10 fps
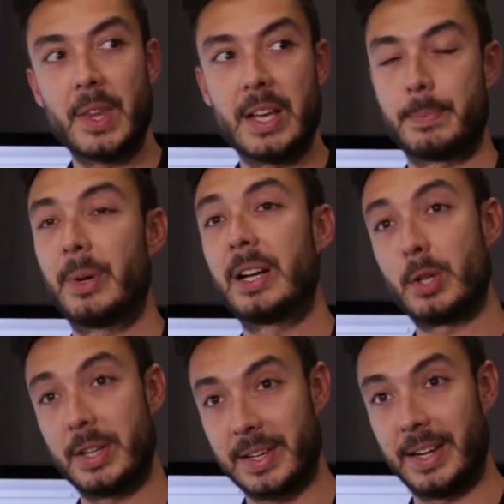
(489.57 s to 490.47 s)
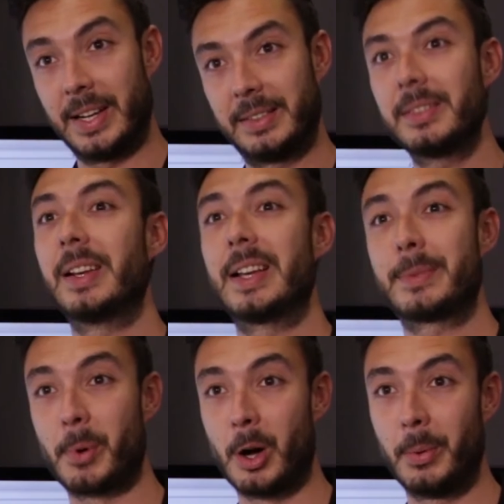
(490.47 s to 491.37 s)
as much as I had less
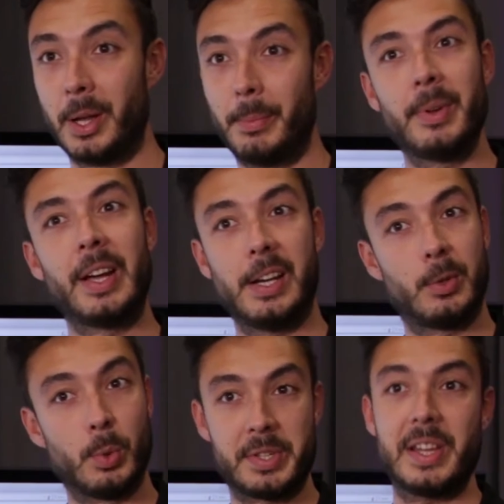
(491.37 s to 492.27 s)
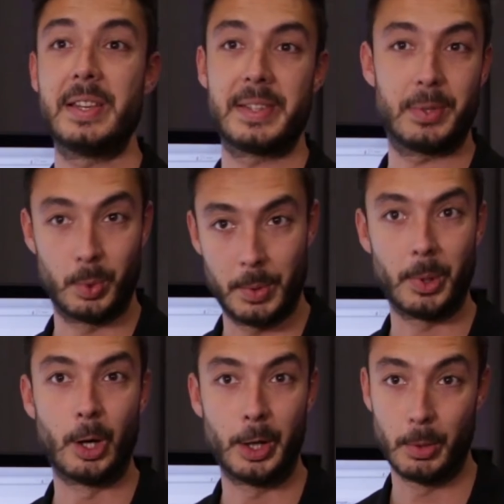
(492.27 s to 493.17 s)
problem and it was easy to
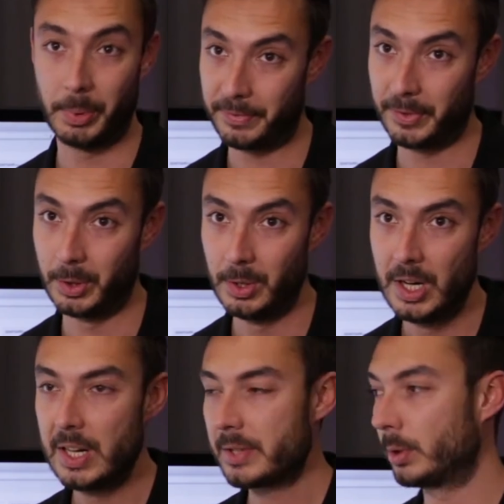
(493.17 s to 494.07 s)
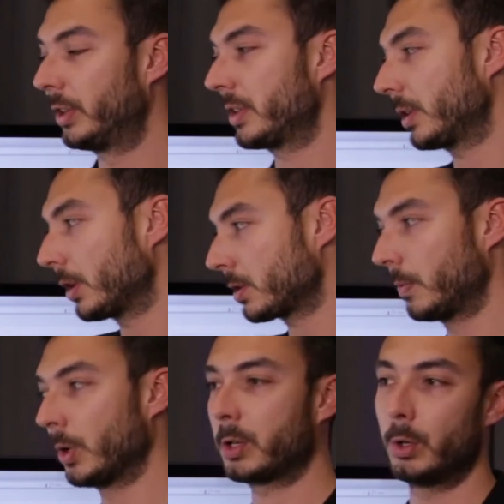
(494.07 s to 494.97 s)
deploy OpenFlow. So there's lots of
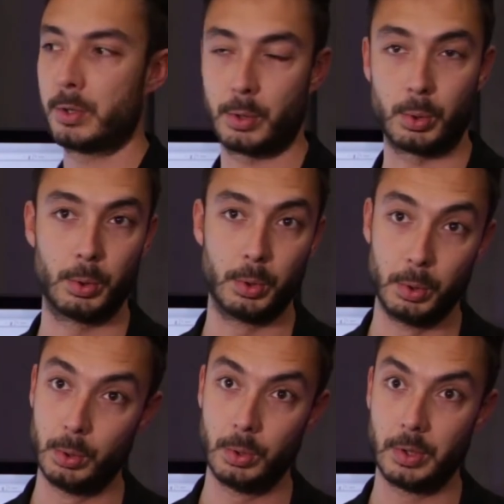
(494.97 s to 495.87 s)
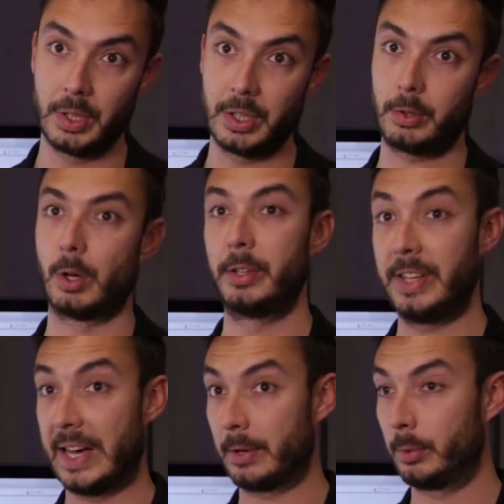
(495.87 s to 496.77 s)
work also to do on
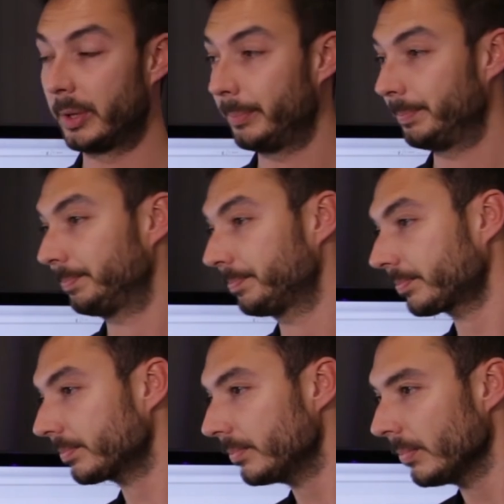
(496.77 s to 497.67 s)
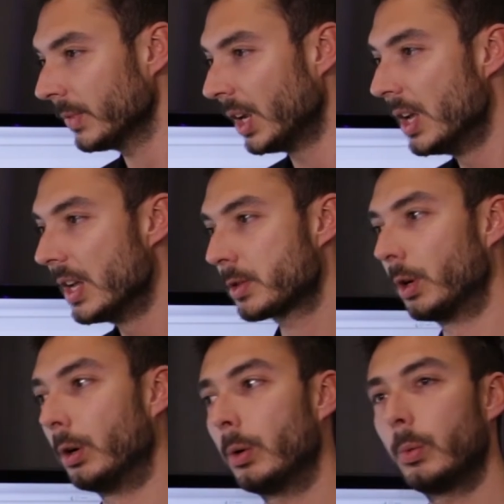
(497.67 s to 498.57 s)
the hardware.
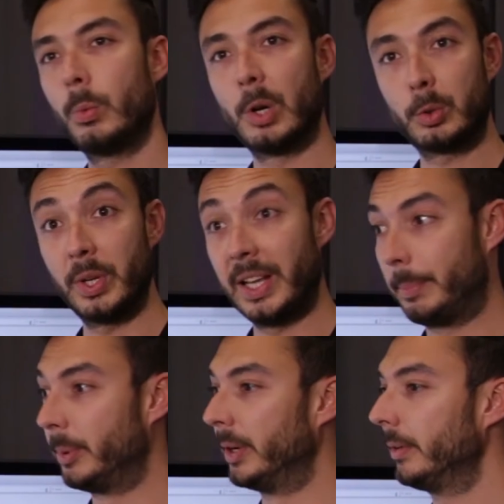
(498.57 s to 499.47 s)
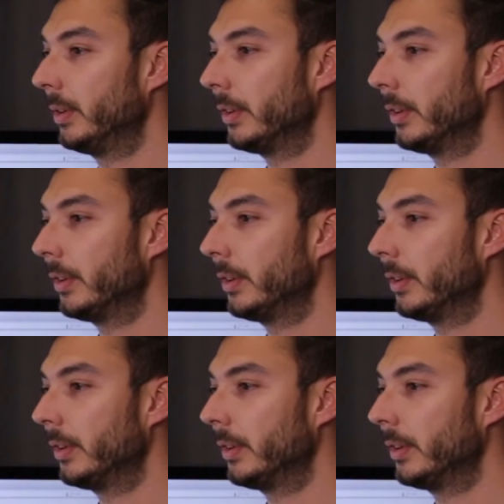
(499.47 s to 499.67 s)
So what will happen?